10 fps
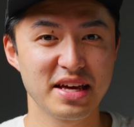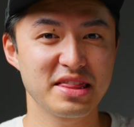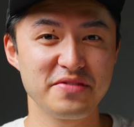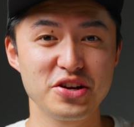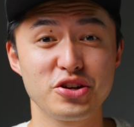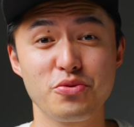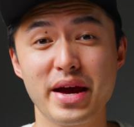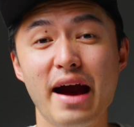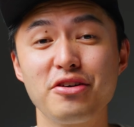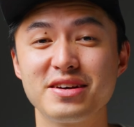Like the video on your
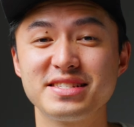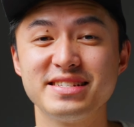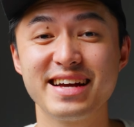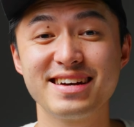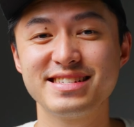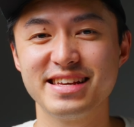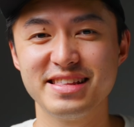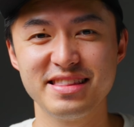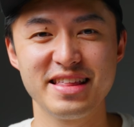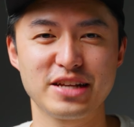way out, and I'll see you guys
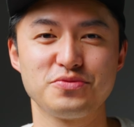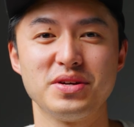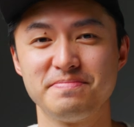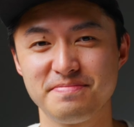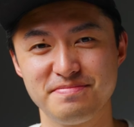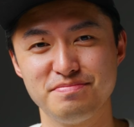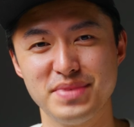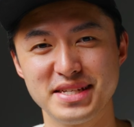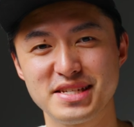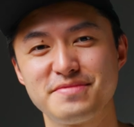in the next one.
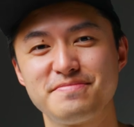Peace.